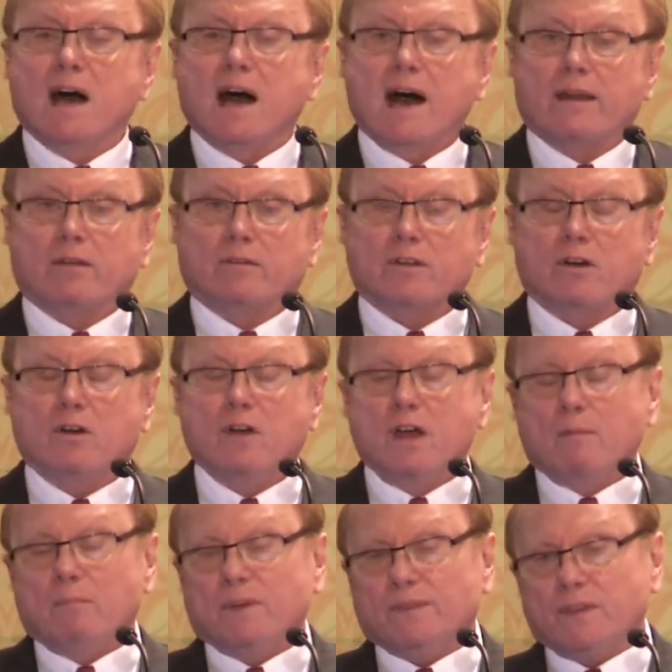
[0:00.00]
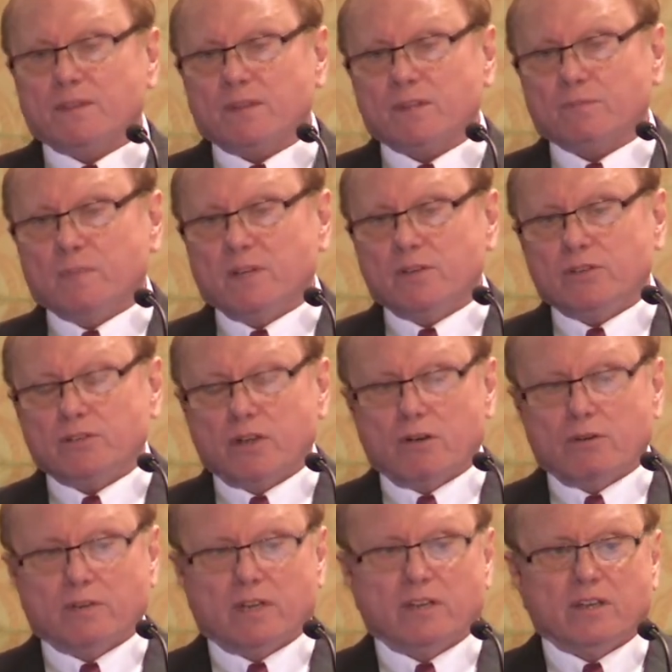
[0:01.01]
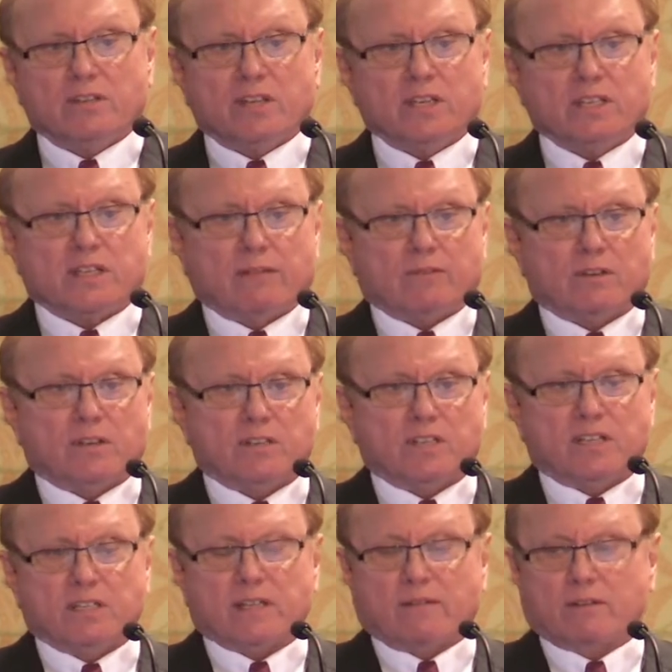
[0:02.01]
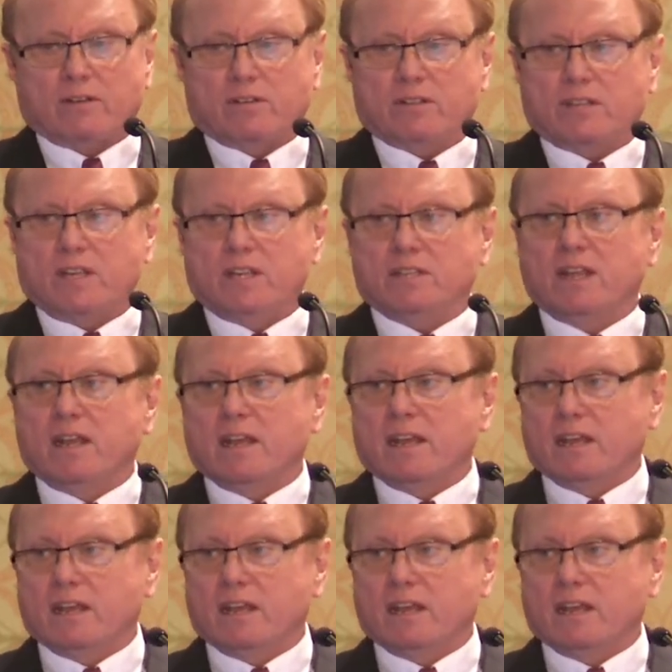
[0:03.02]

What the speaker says: I don't know, but this has been shown in disease after disease after disease,